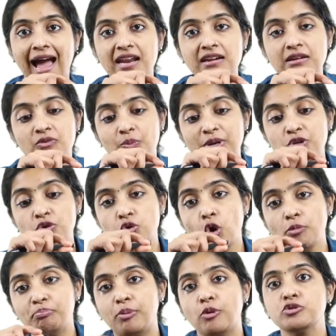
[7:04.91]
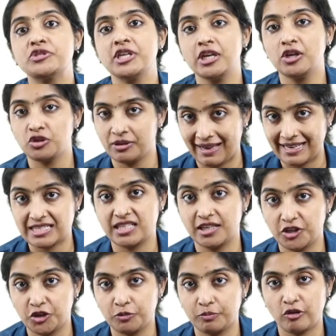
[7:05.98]
And when you go posterior to the
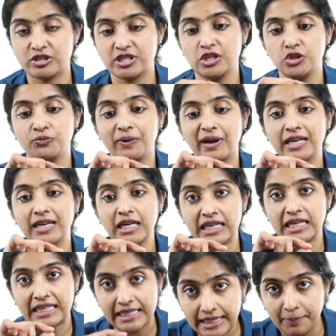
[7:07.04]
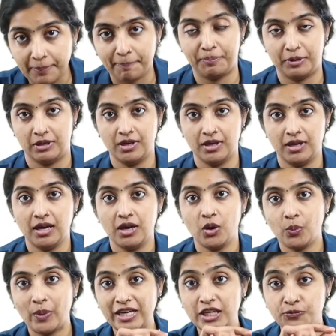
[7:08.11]
maxillary tuberosity, you find a dip
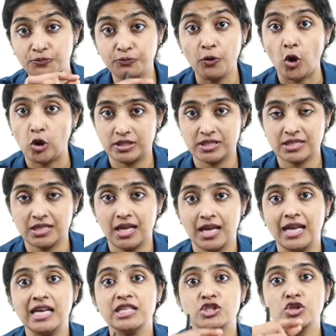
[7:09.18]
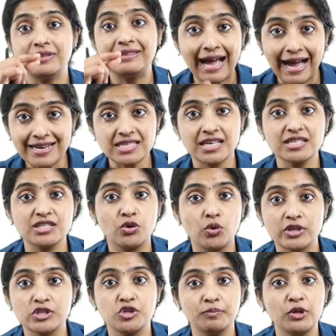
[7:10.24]
where it falls. So, that is
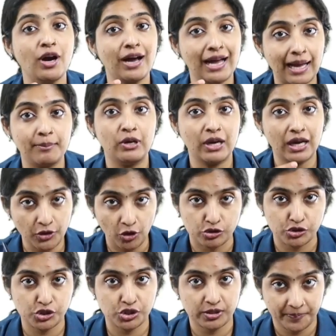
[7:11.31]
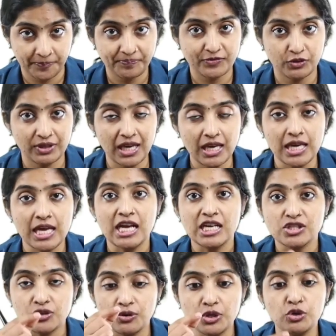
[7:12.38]
going to be your hamla notch. Okay.
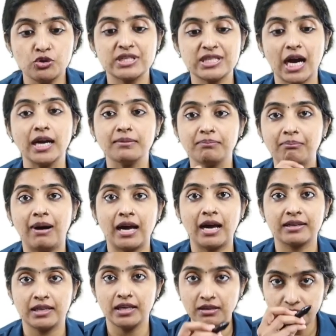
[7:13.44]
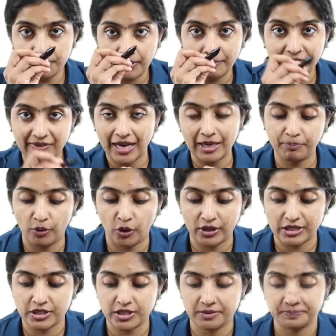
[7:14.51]
So, you start marking from that
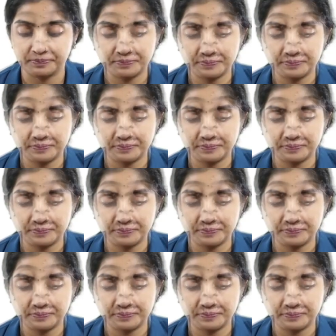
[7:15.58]
point.